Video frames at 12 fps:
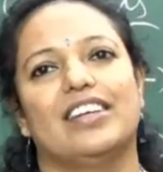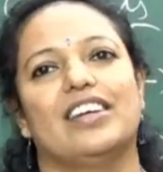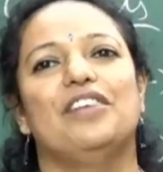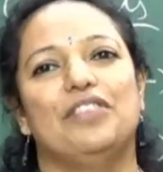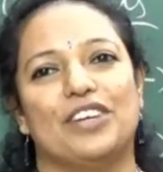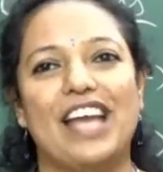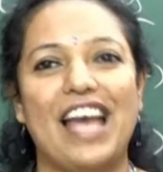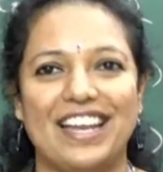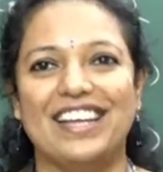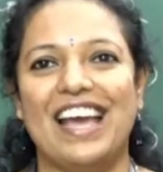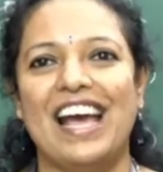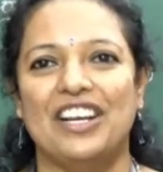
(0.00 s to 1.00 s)
If you
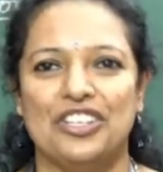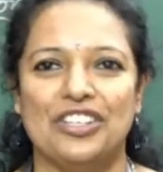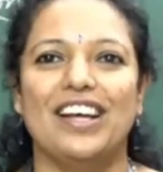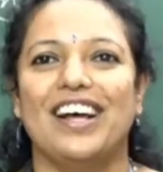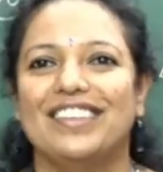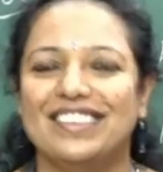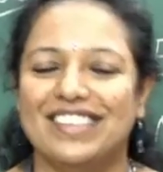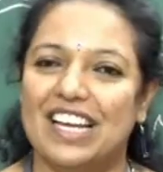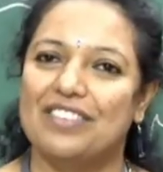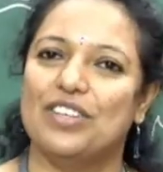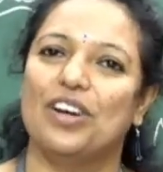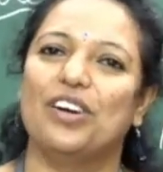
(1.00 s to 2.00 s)
carry cash, there are
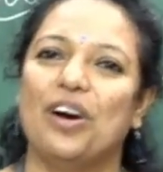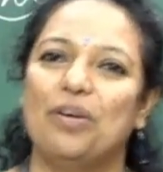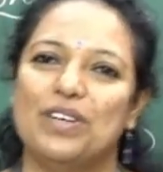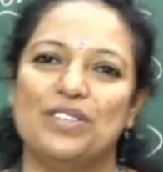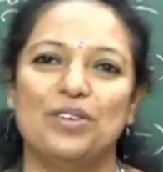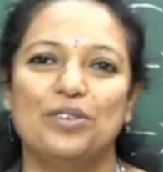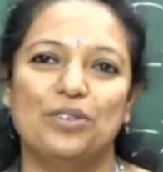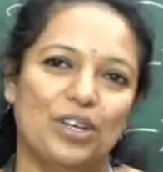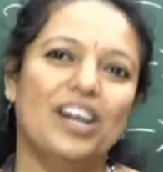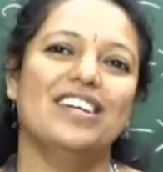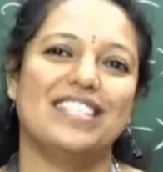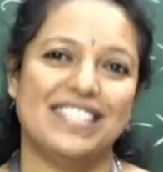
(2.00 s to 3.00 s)
thieves or robbers who
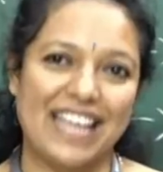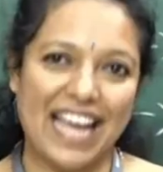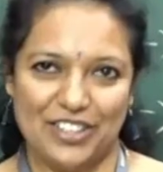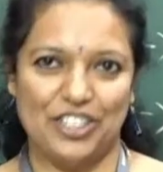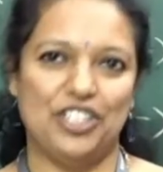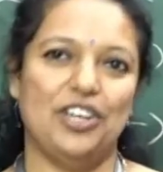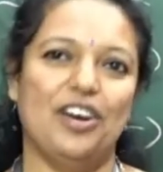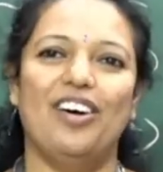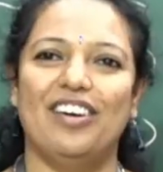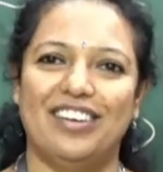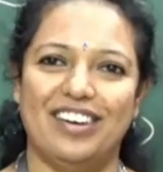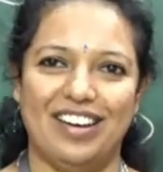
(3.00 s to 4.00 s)
snatch
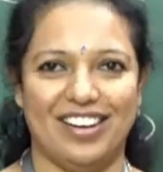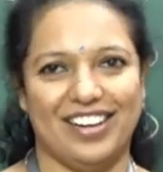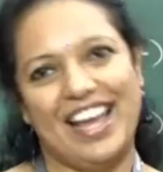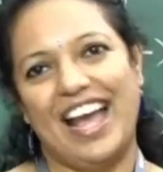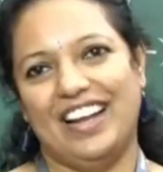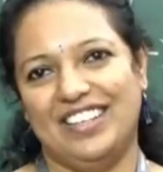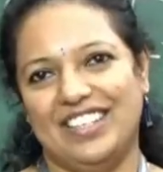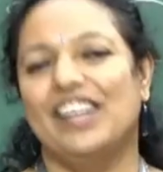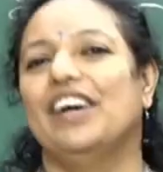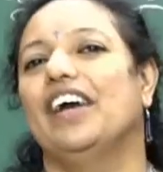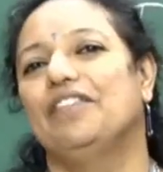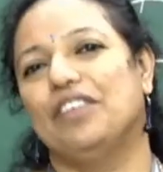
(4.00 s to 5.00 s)
your cash.
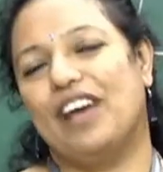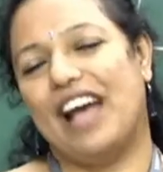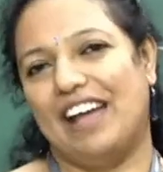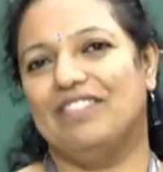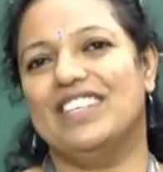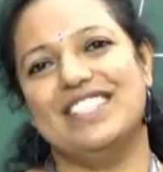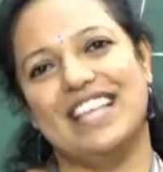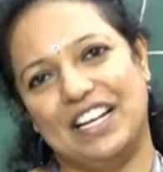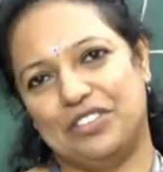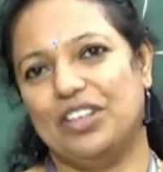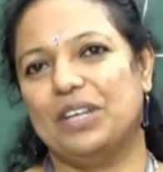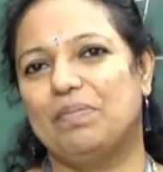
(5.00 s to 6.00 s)
If you have this
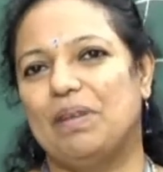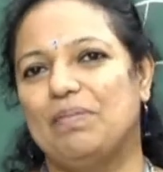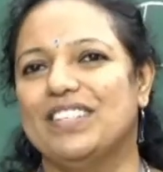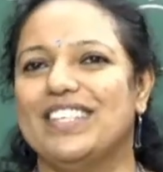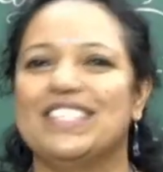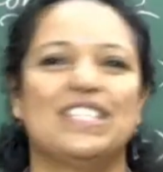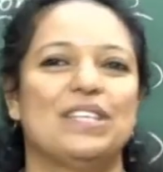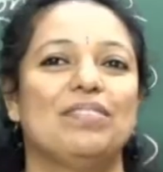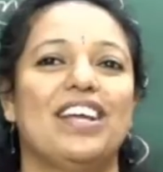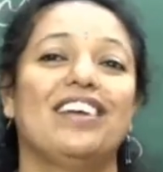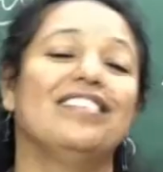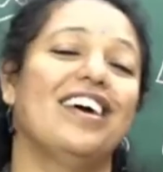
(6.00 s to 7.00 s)
electronic payment system,
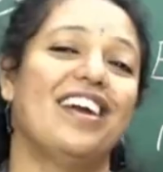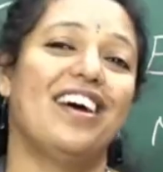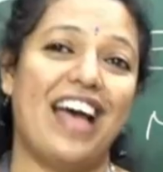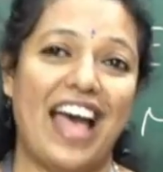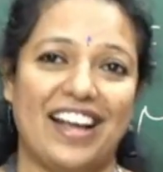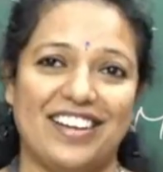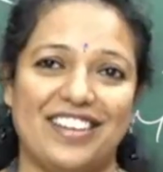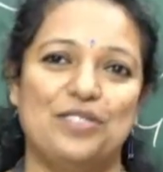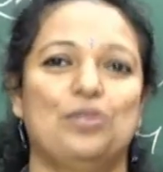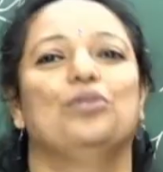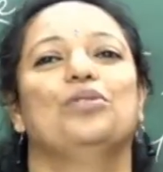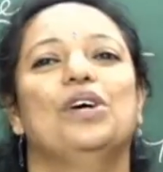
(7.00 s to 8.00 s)
there are
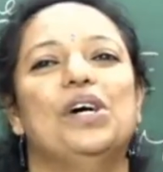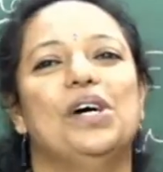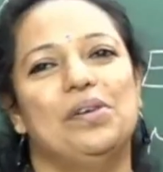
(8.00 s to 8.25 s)
hackers who